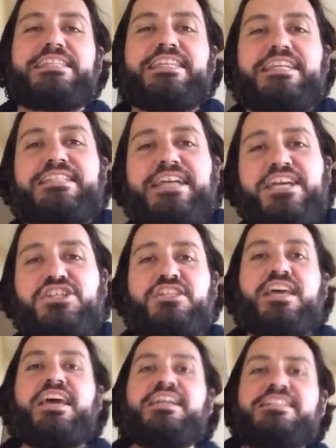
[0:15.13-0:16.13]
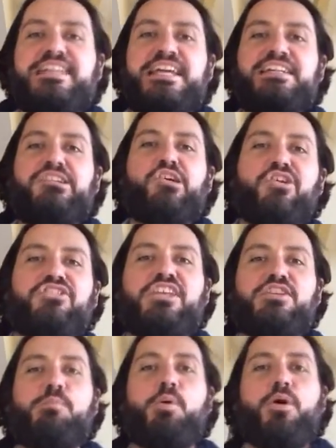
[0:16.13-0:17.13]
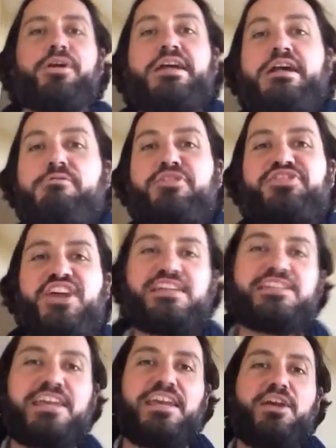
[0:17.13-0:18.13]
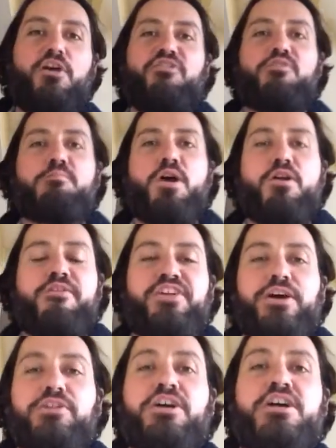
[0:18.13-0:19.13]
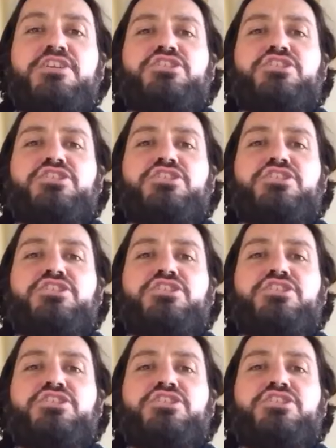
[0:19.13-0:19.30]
The Six Nations did not disappoint with things kicking off at Murrayfield.